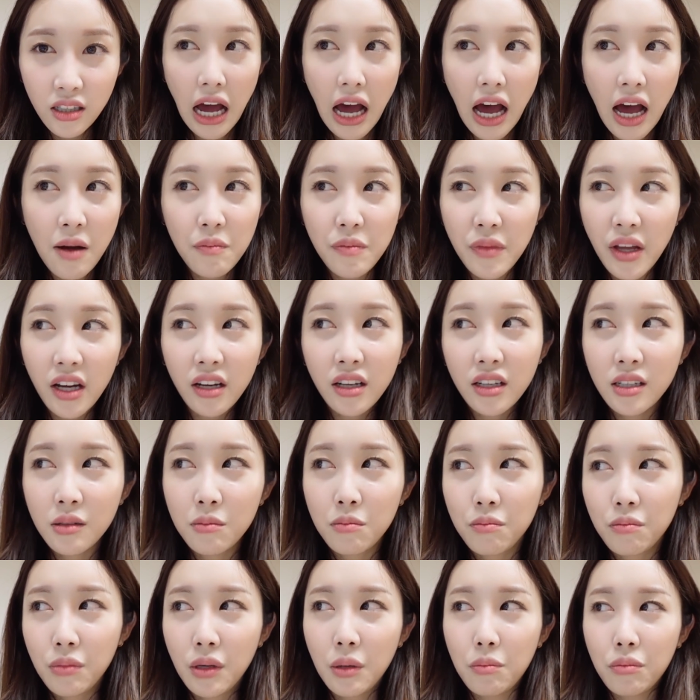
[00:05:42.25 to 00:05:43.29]
I'm not gonna
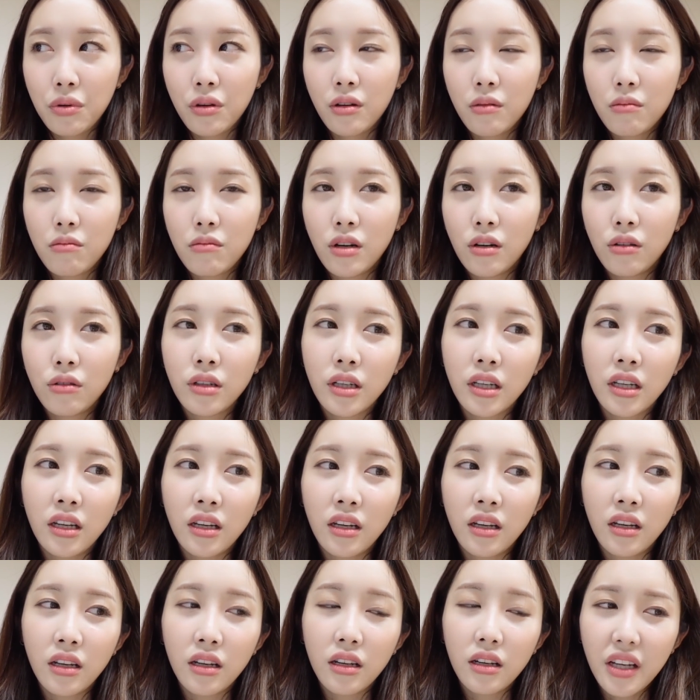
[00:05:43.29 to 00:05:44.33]
be
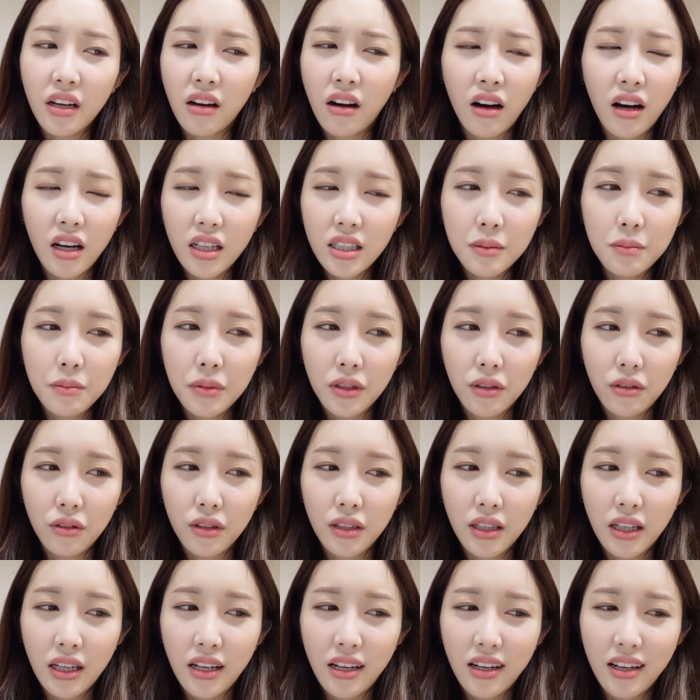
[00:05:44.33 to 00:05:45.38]
promoting a hospital
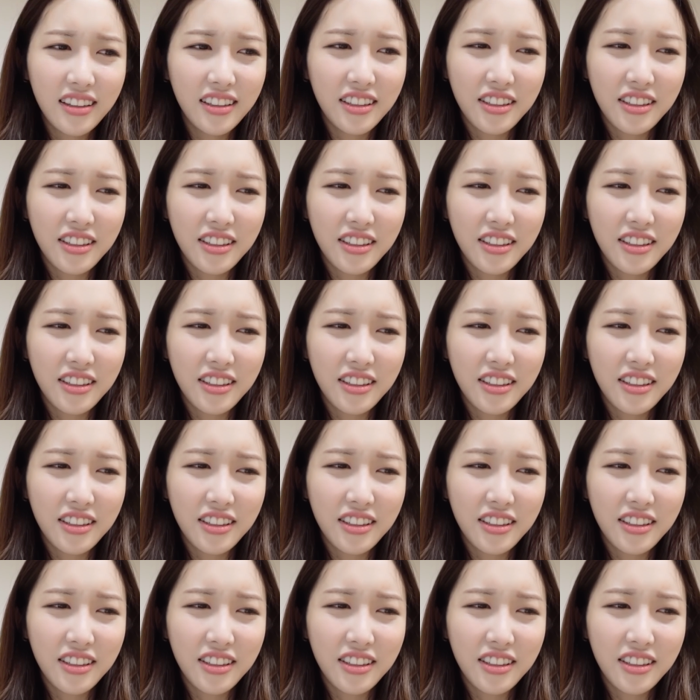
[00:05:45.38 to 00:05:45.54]
that,